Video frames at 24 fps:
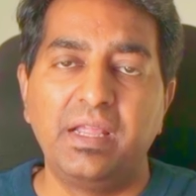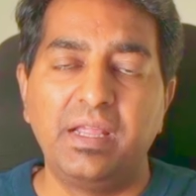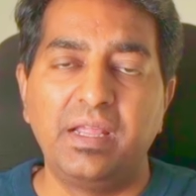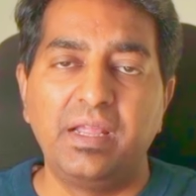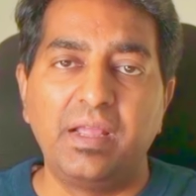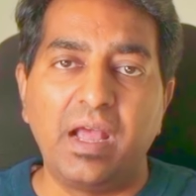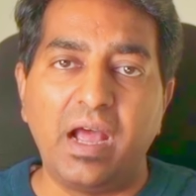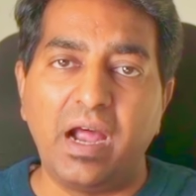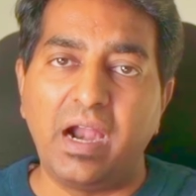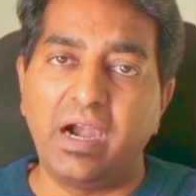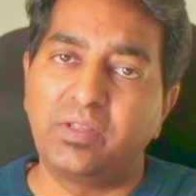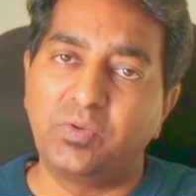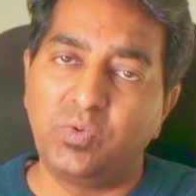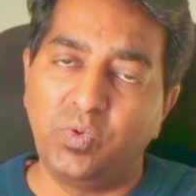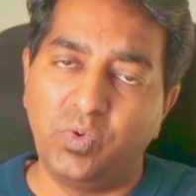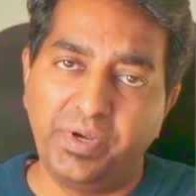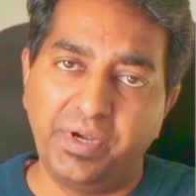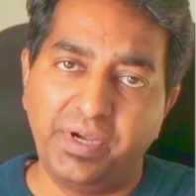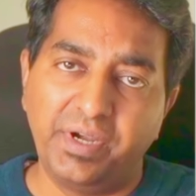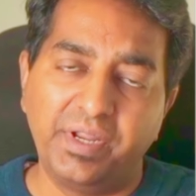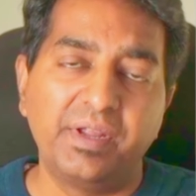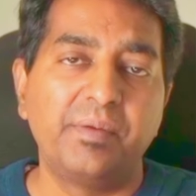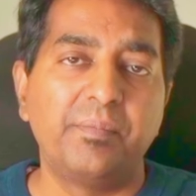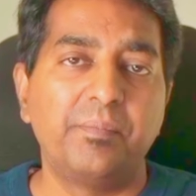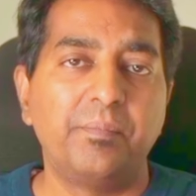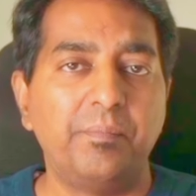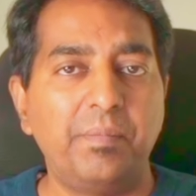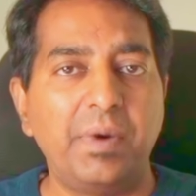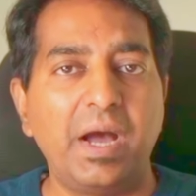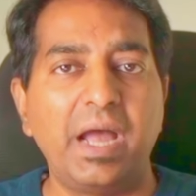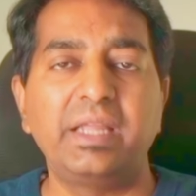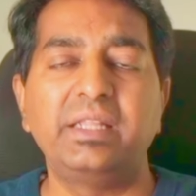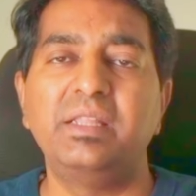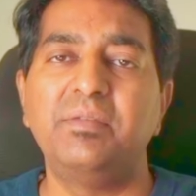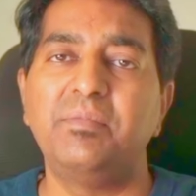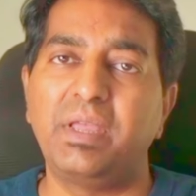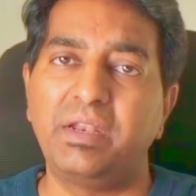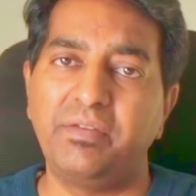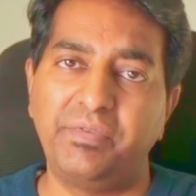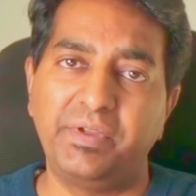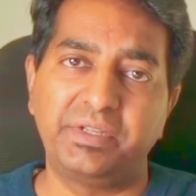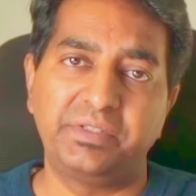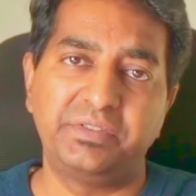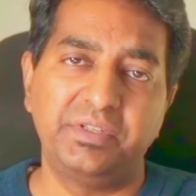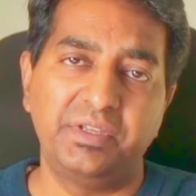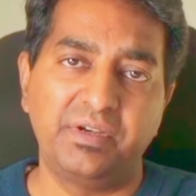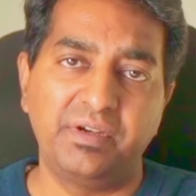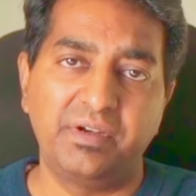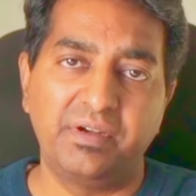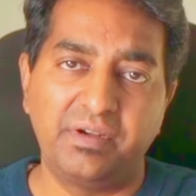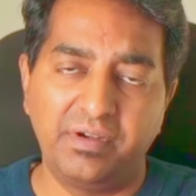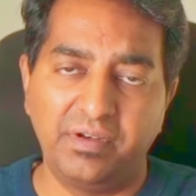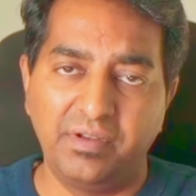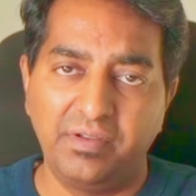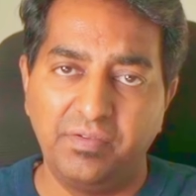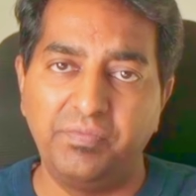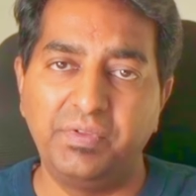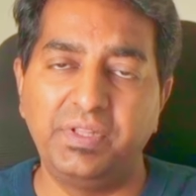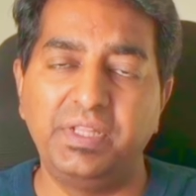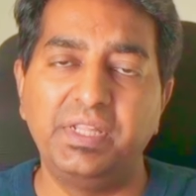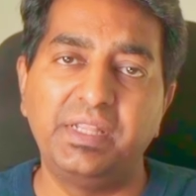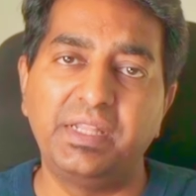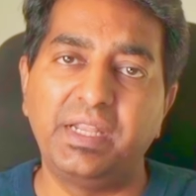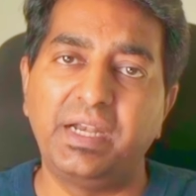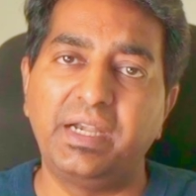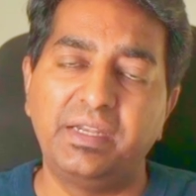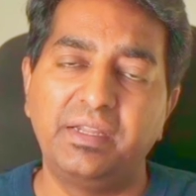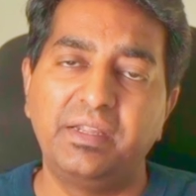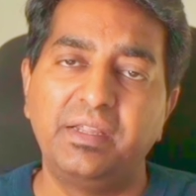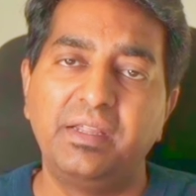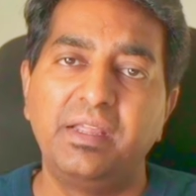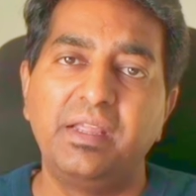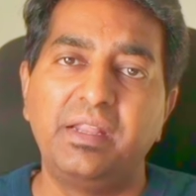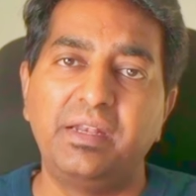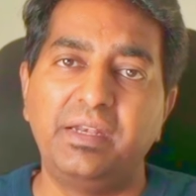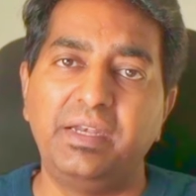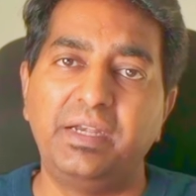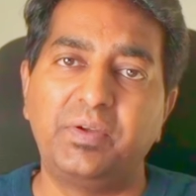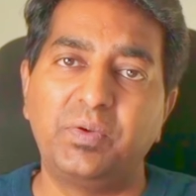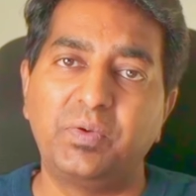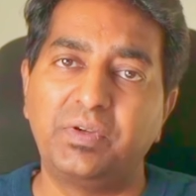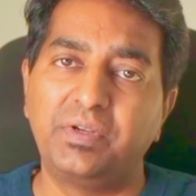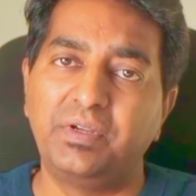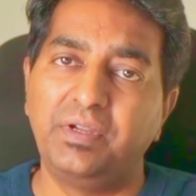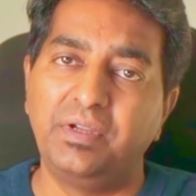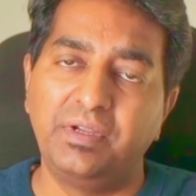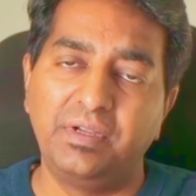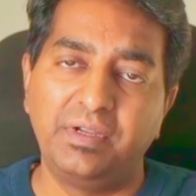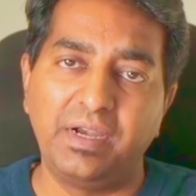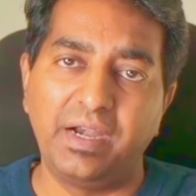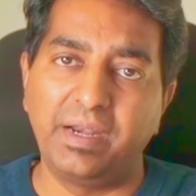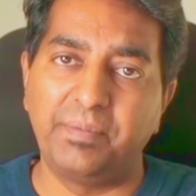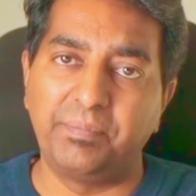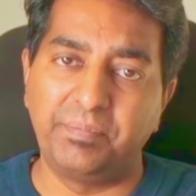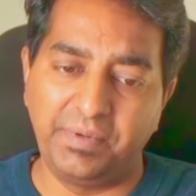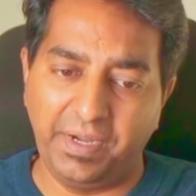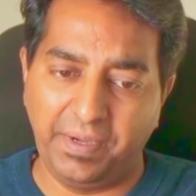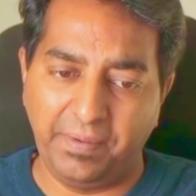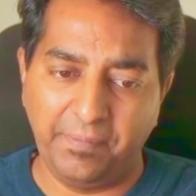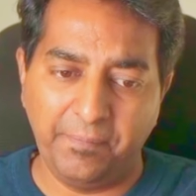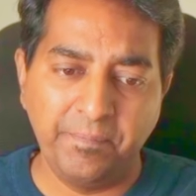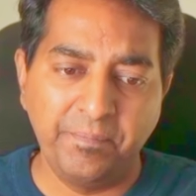hard coded by the manufacturer within that network adapter.